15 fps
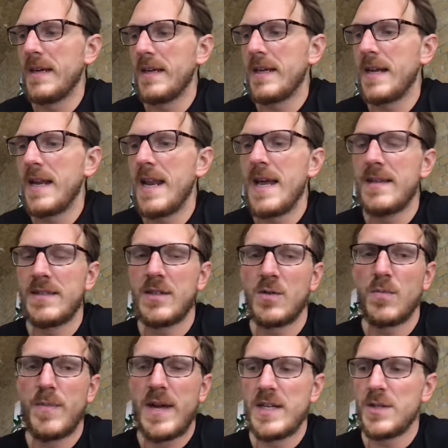classical
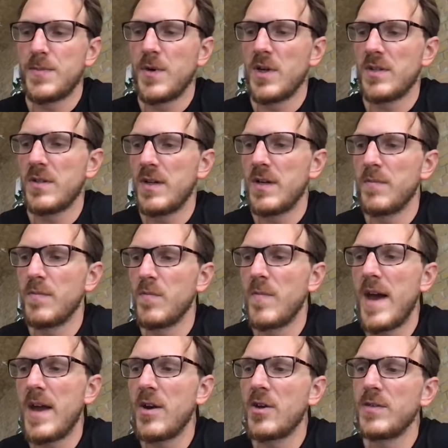benchmarks that it
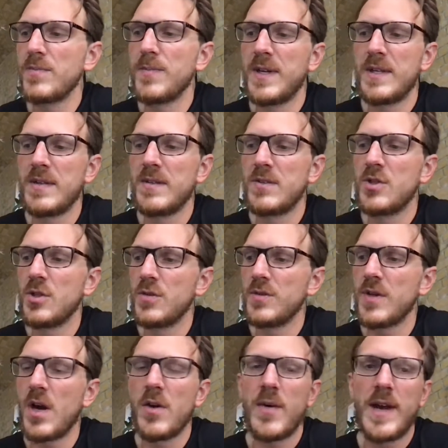matters, but choose
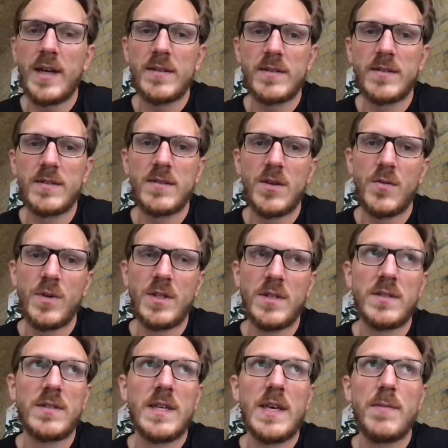RX so we
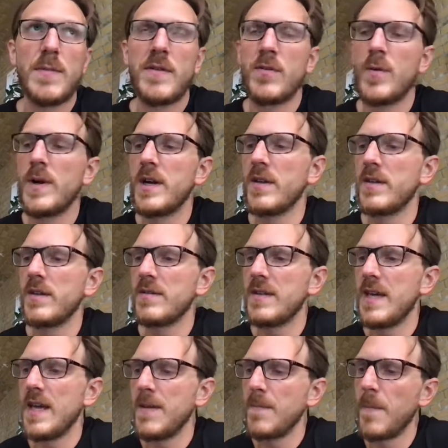just keep everyone on the
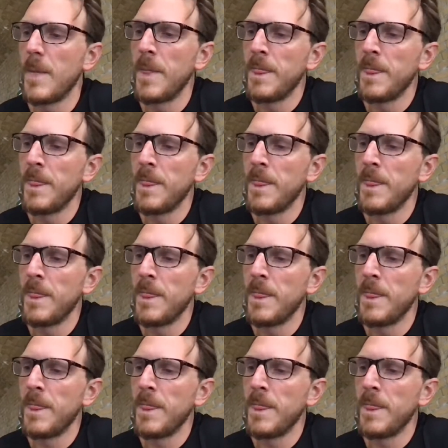same.